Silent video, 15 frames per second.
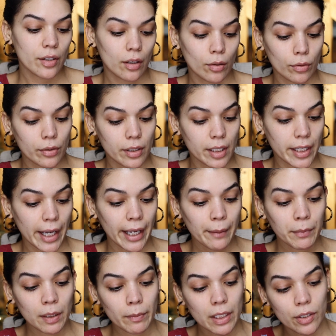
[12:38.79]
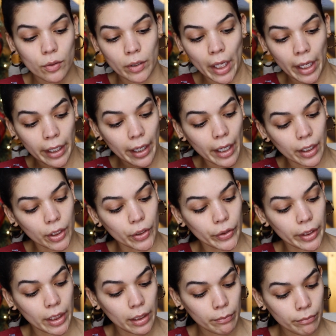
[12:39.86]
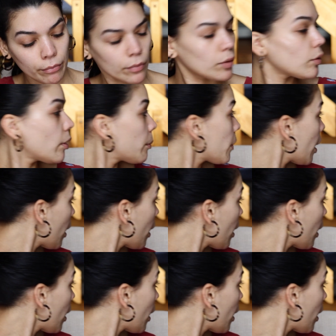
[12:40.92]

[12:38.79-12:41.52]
So today I'm gonna be doing a cream. No, I'm